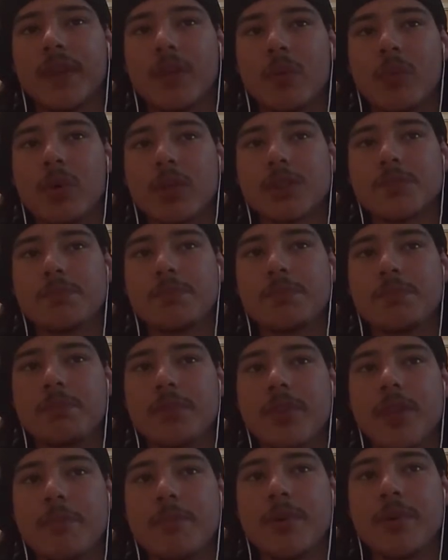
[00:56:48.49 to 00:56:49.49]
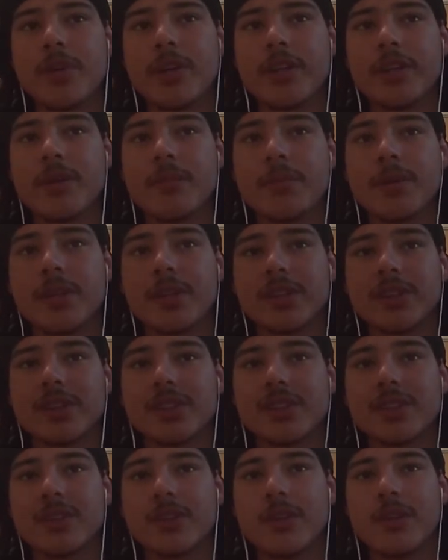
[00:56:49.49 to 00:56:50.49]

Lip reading: was The Beauty and the Beast.